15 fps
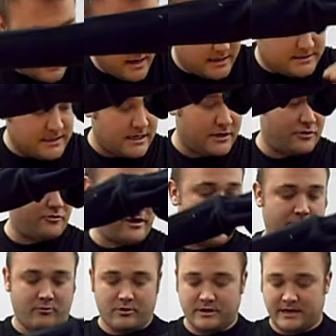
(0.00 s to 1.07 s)
It's got a
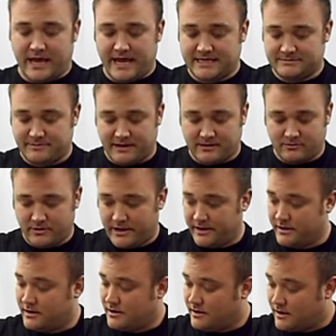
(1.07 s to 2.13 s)
great wood case, by the
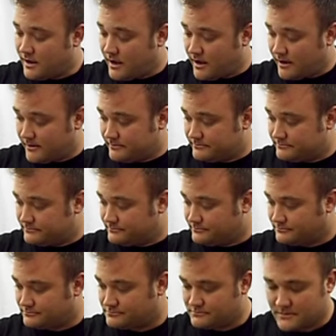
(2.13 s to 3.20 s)
way. Um,
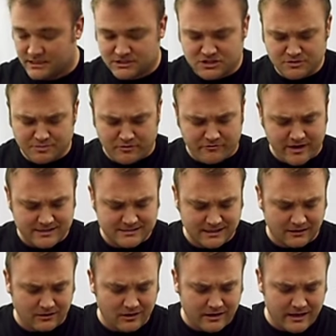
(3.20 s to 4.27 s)
it's super
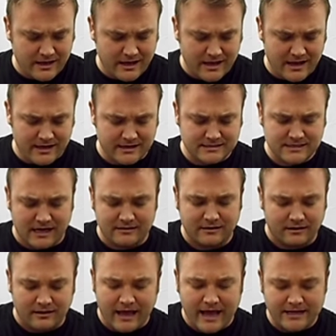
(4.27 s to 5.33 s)
rustic looking. It's got
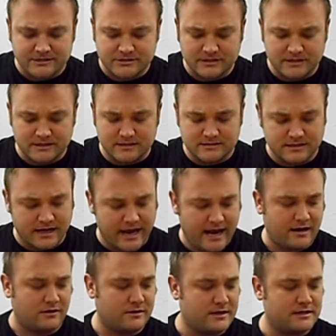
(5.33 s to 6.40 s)
little latches and a
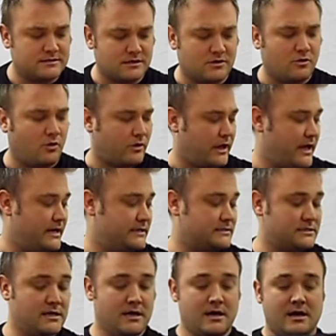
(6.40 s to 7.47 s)
handle. It's a cool
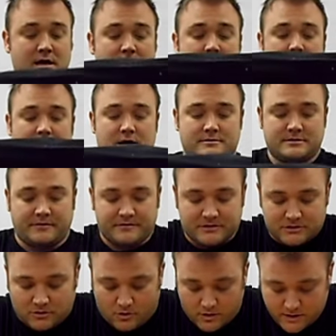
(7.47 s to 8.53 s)
case. Uh, it's got the
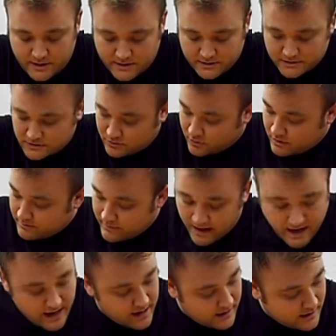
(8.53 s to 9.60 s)
sword in the sword
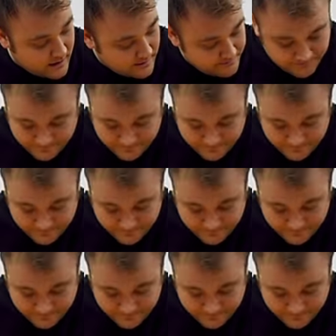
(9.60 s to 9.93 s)
bag